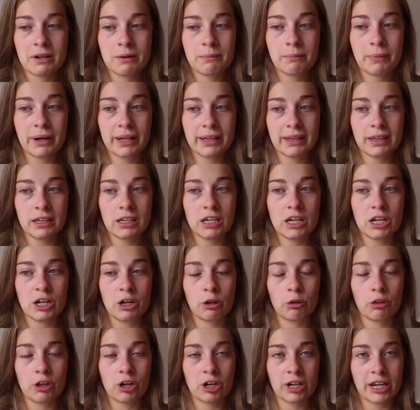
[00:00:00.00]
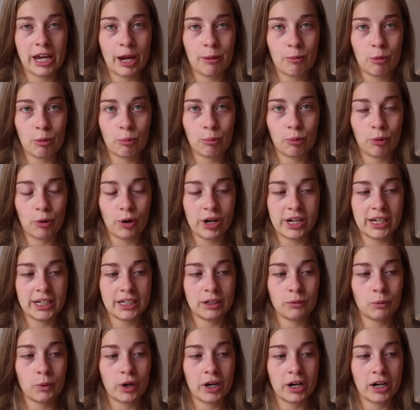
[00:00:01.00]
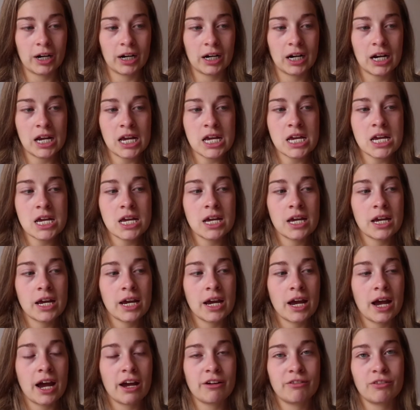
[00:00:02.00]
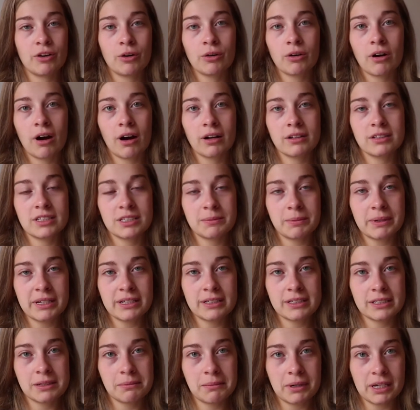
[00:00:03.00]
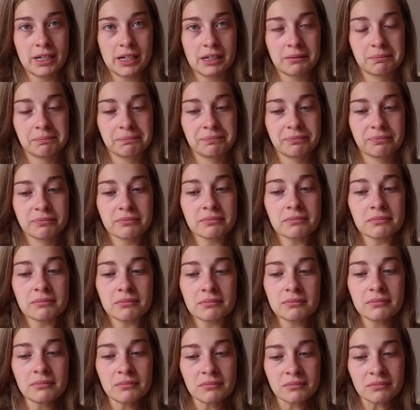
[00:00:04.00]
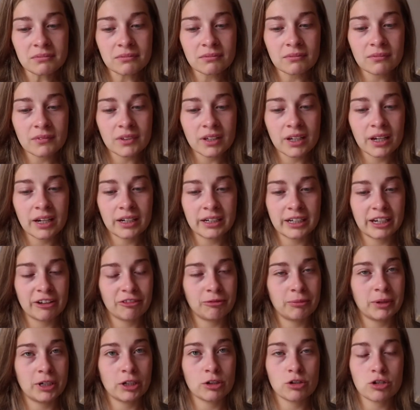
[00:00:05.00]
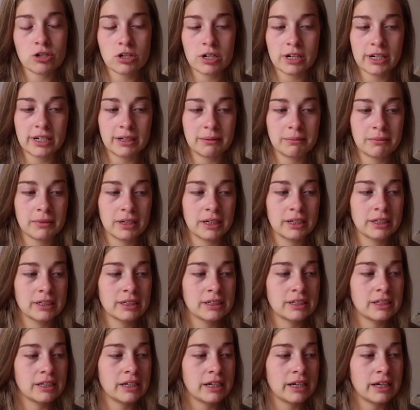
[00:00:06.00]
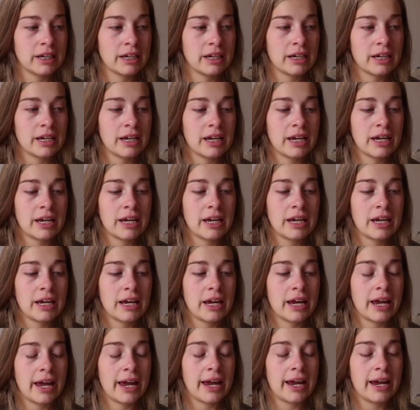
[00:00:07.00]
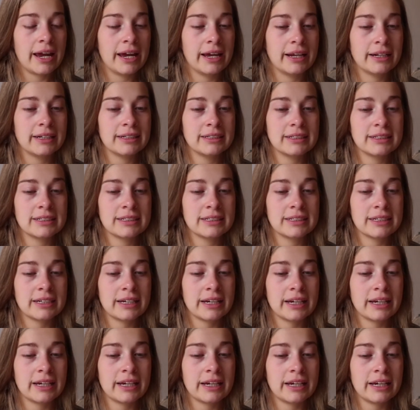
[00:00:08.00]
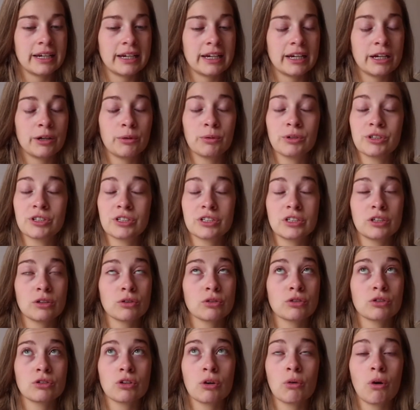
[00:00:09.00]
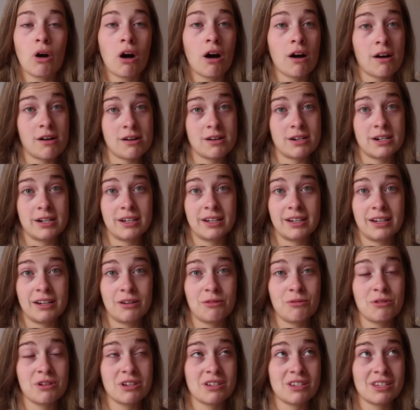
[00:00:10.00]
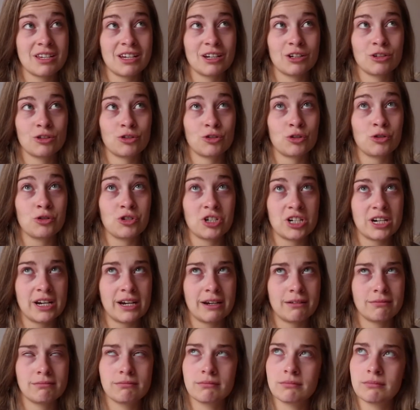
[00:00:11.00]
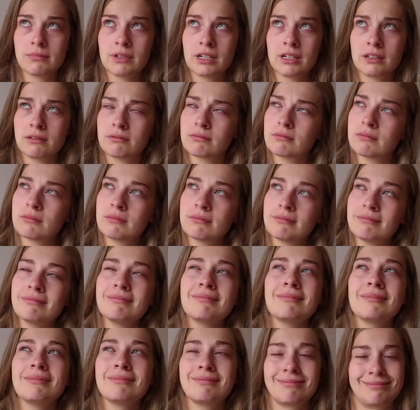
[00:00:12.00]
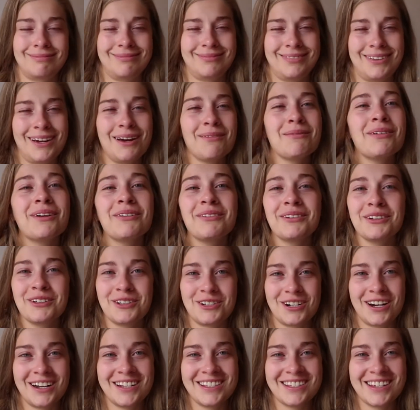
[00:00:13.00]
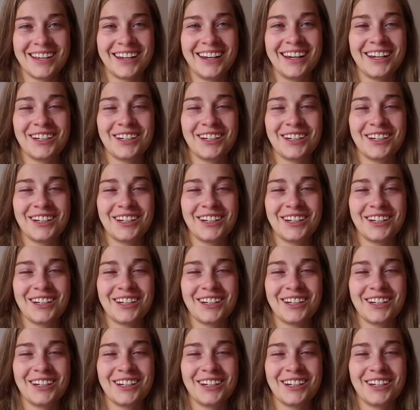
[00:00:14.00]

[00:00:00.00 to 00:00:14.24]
But there came a point where I felt God speak to me and give me a dream, and it was still so hard. It was excruciating. I'm not even trying to